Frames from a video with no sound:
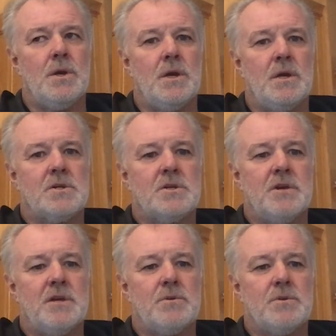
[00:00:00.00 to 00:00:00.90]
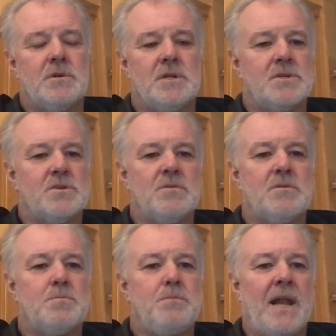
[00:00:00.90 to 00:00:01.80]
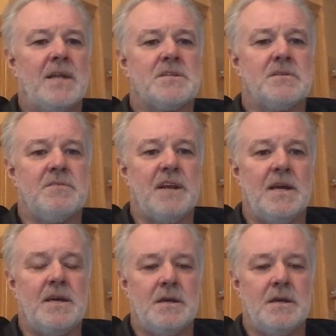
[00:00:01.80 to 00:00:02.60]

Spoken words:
Yeah, his career was over there. So Palace and Villa.